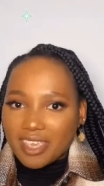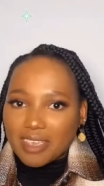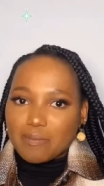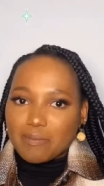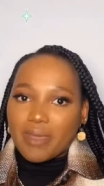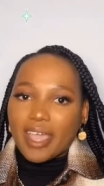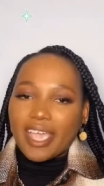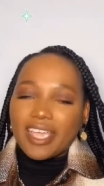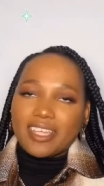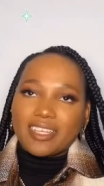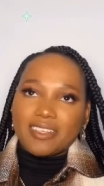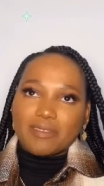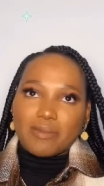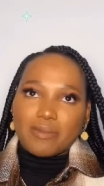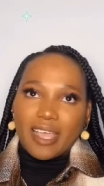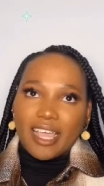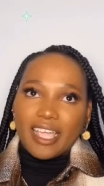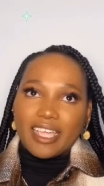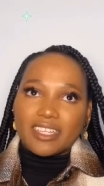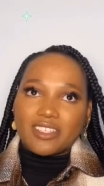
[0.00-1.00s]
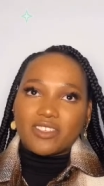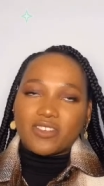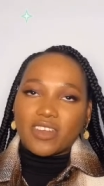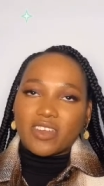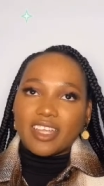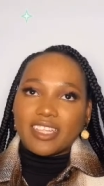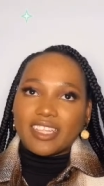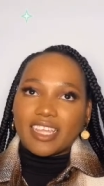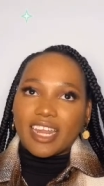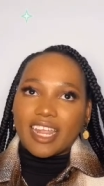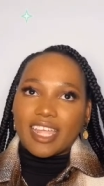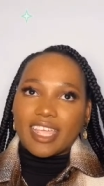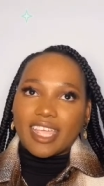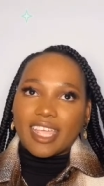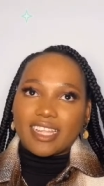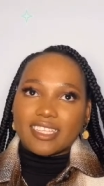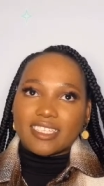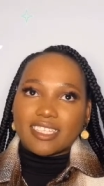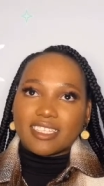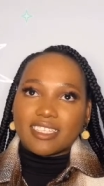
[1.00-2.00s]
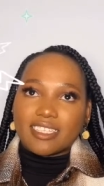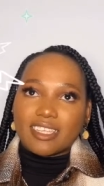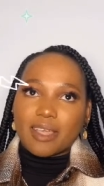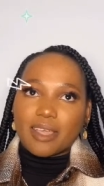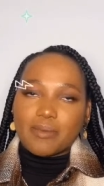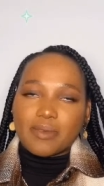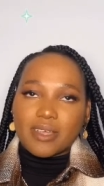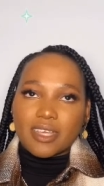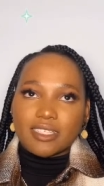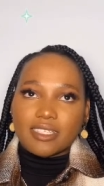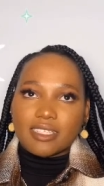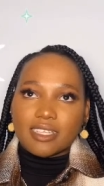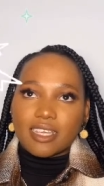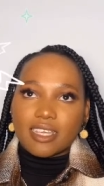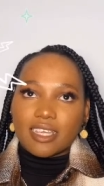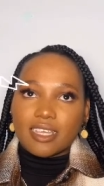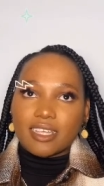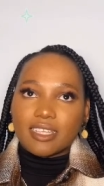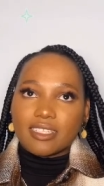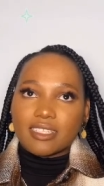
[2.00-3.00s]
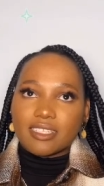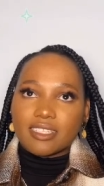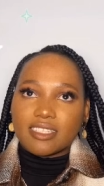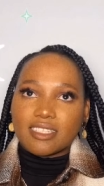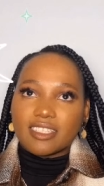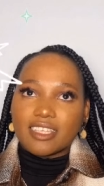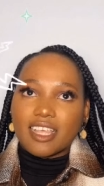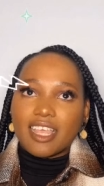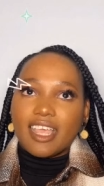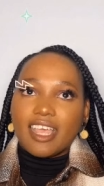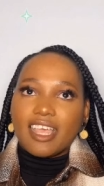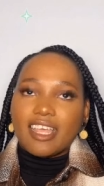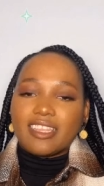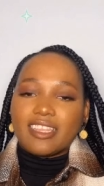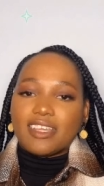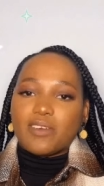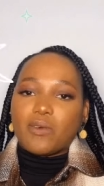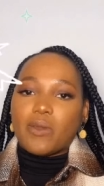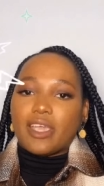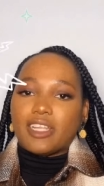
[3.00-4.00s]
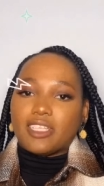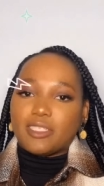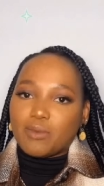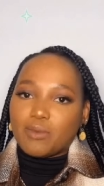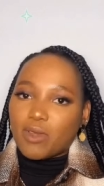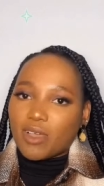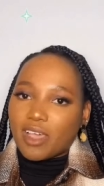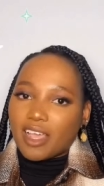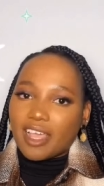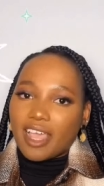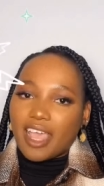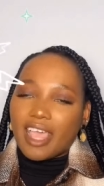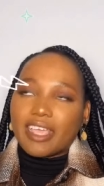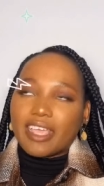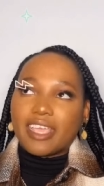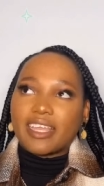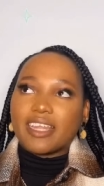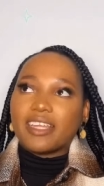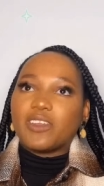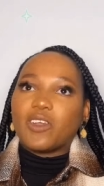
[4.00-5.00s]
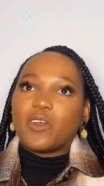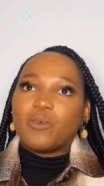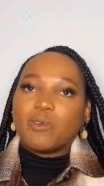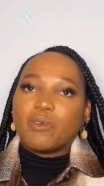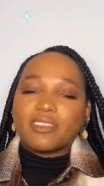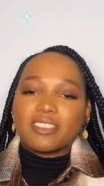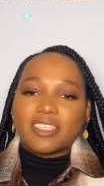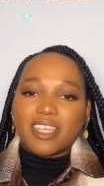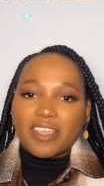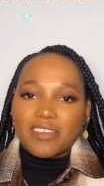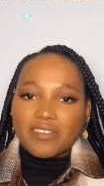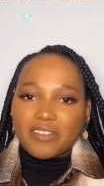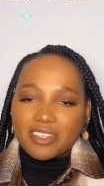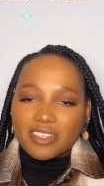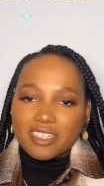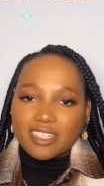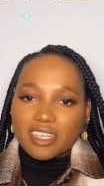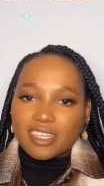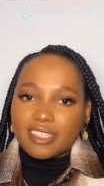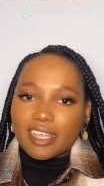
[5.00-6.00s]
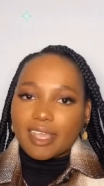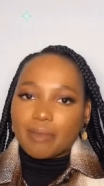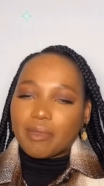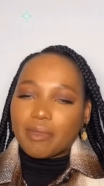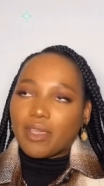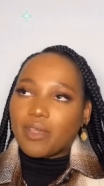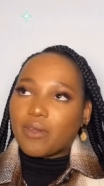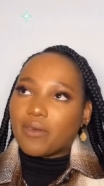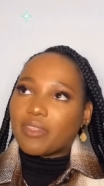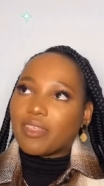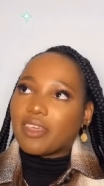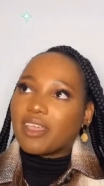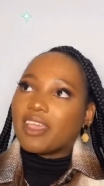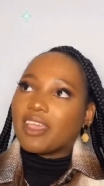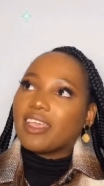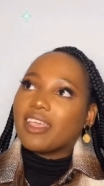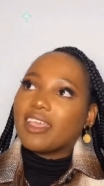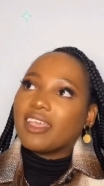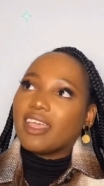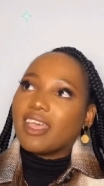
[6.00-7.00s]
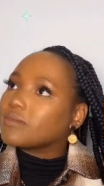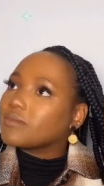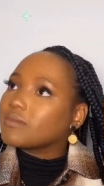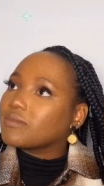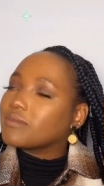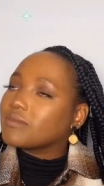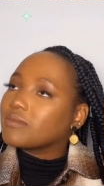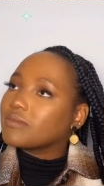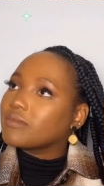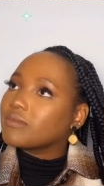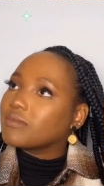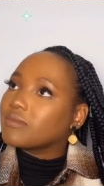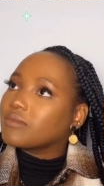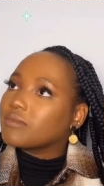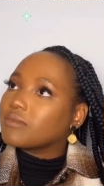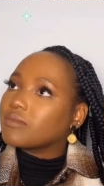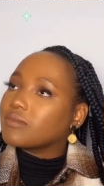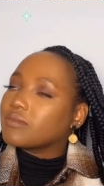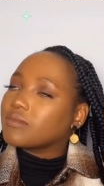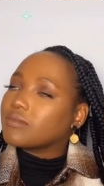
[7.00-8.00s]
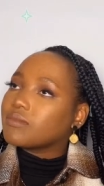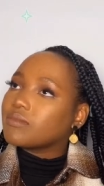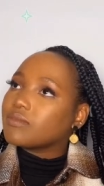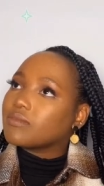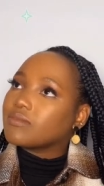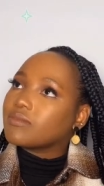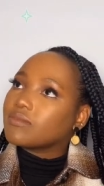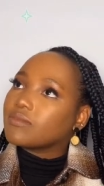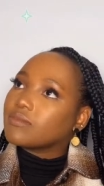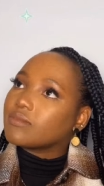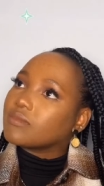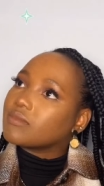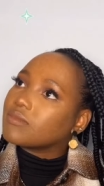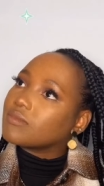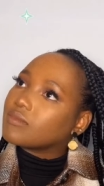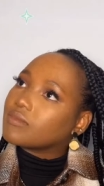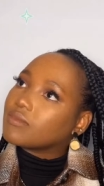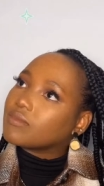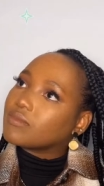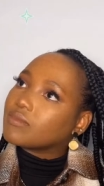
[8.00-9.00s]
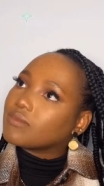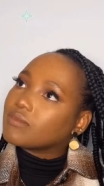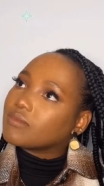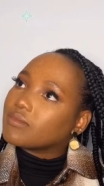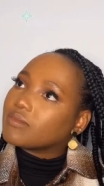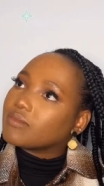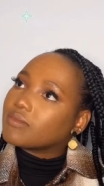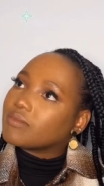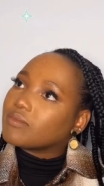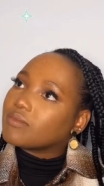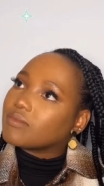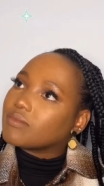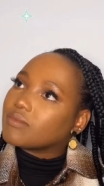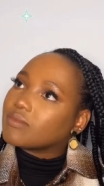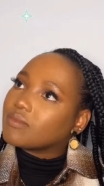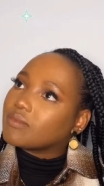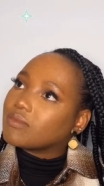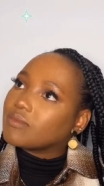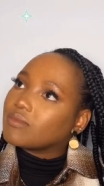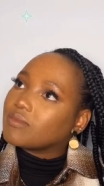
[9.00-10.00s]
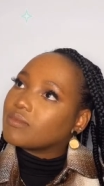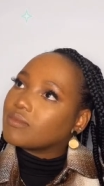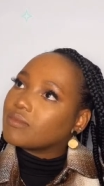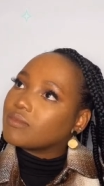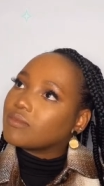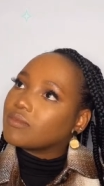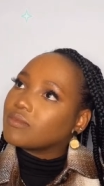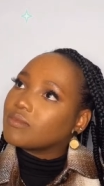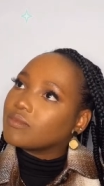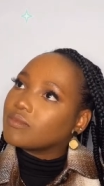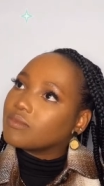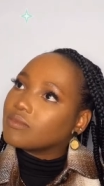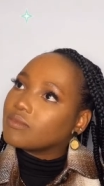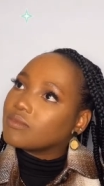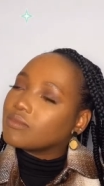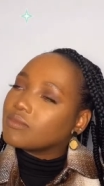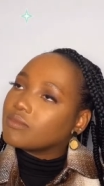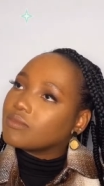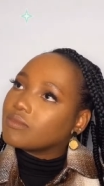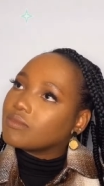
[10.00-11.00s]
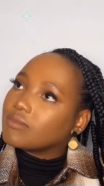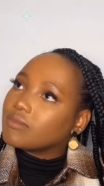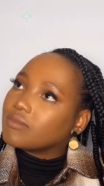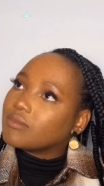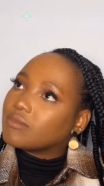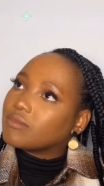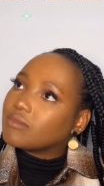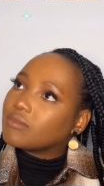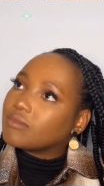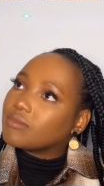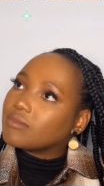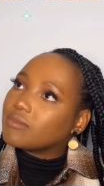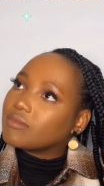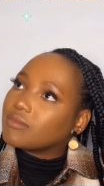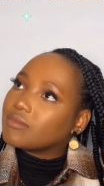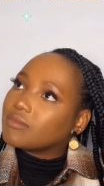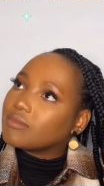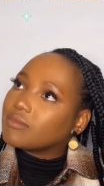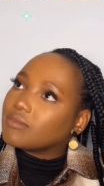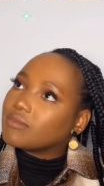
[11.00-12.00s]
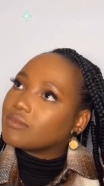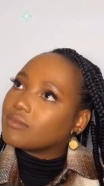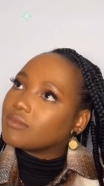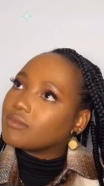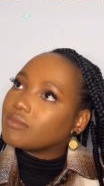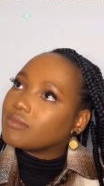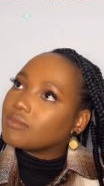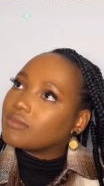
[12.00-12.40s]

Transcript: My my drink that I get at Starbucks is the white mocha. I get it almost every single time I go there. What's your favorite things to do during the weekend?